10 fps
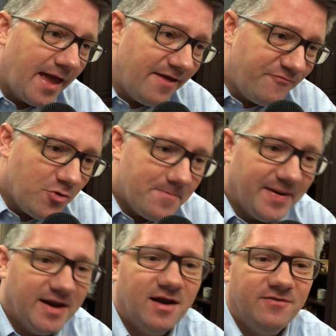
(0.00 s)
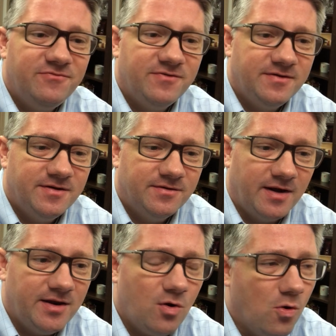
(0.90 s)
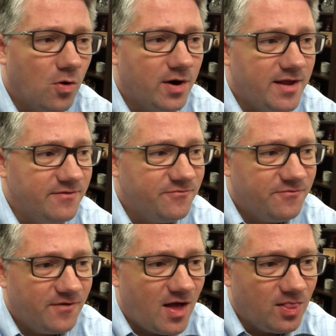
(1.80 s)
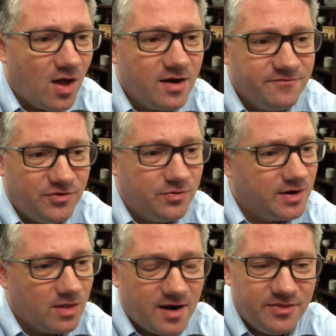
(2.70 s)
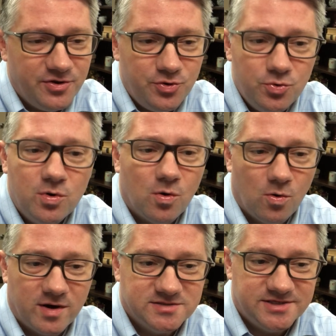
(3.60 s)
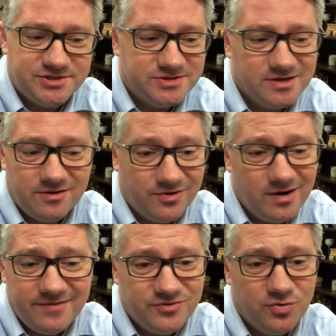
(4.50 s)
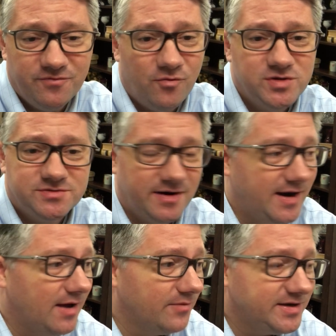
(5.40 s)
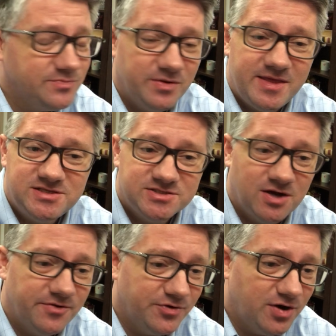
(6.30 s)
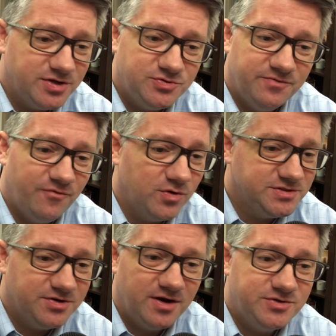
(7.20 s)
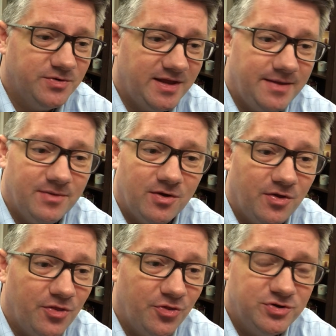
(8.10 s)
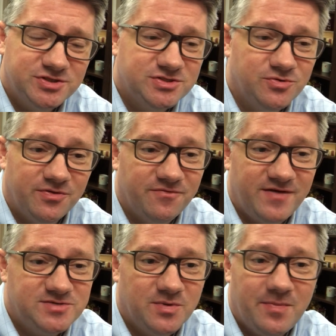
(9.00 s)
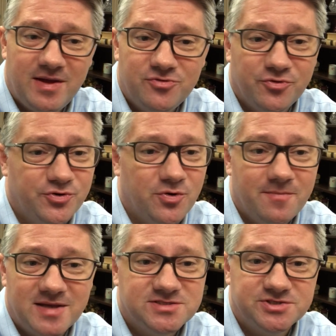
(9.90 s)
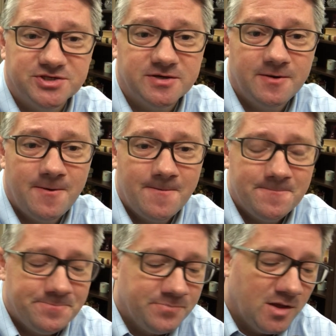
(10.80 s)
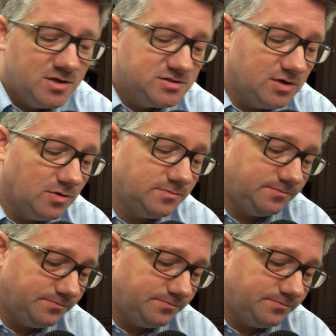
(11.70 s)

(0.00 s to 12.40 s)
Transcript: If you're big enough, right, or if a lot of you and a lot of the newer organizations, they're not even doing voice right now, right? When they start, they're not doing voice, they're not doing email, they're just doing their Facebook page or they're doing Messenger. So